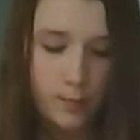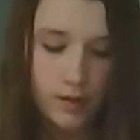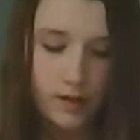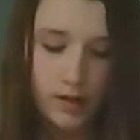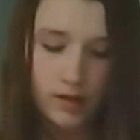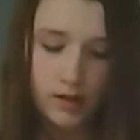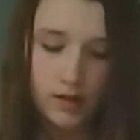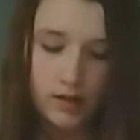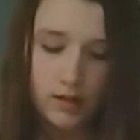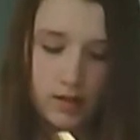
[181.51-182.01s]

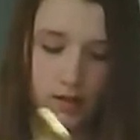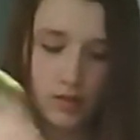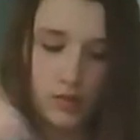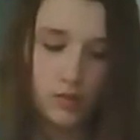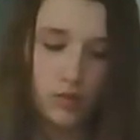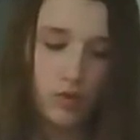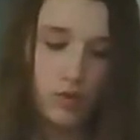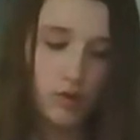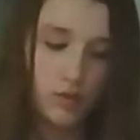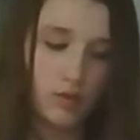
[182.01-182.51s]
but
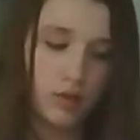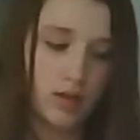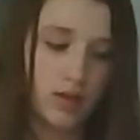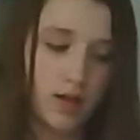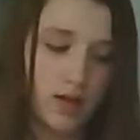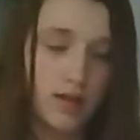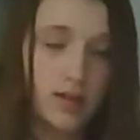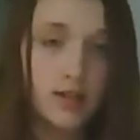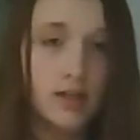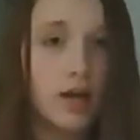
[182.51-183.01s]
when you want to
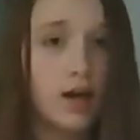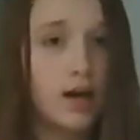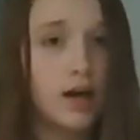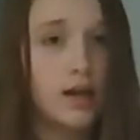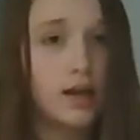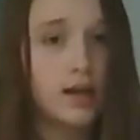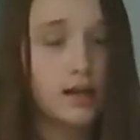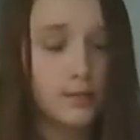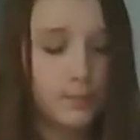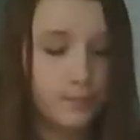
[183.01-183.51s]
untie
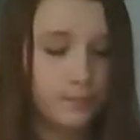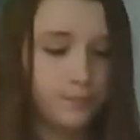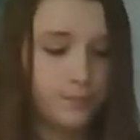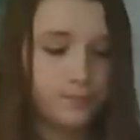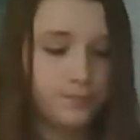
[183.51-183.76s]
it,